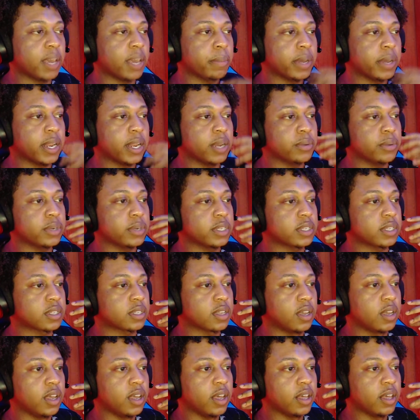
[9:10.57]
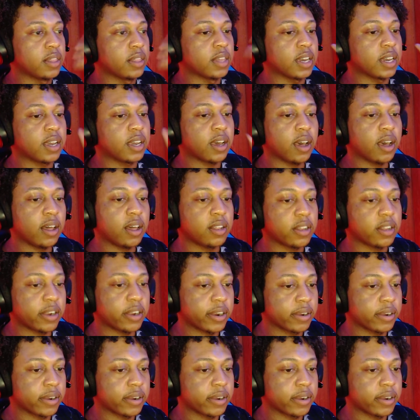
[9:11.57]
but it was the color.